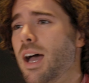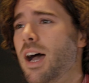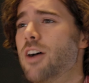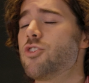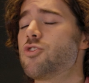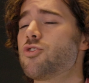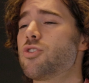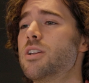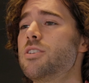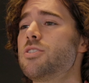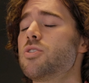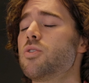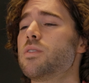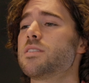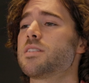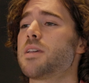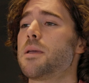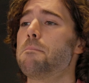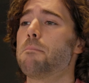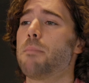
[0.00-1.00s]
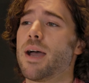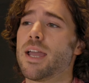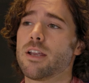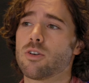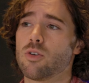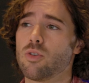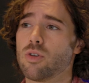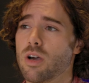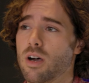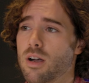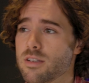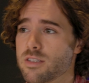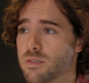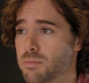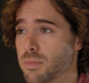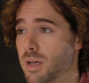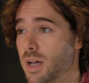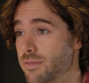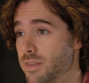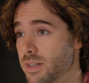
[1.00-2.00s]
A trade show is a
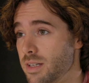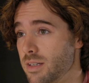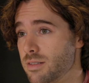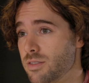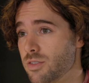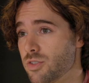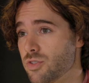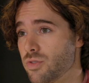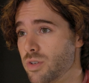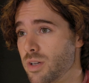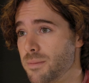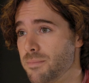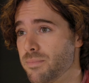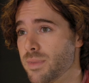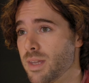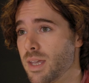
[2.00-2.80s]
microcosm of an industry.